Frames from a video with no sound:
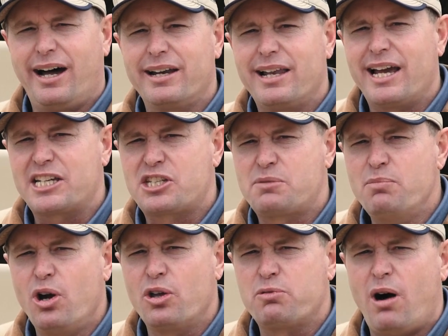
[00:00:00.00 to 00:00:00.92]
Unlike
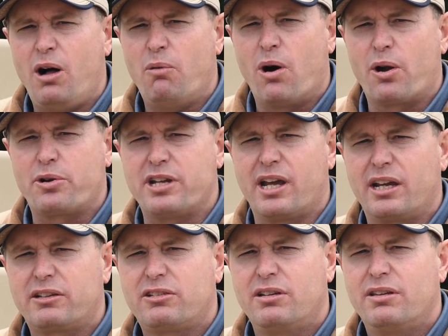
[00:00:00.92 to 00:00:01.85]
smooth wall water
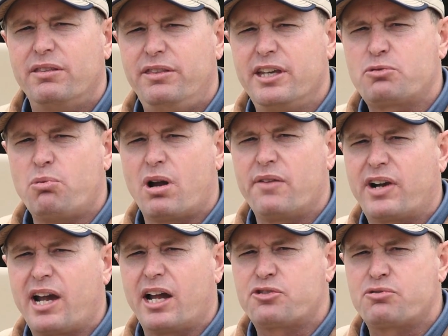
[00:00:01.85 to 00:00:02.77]
tanks, this
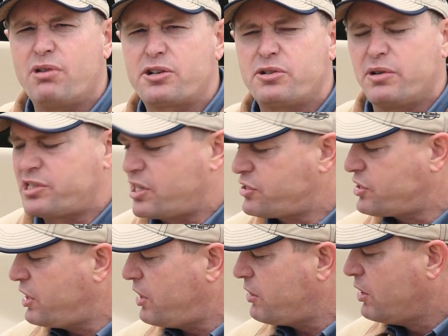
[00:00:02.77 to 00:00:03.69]
one-of-a-kind structure is
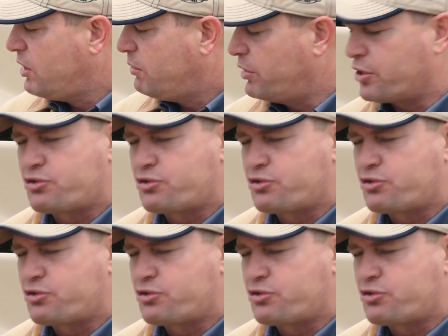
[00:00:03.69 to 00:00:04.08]
engineered with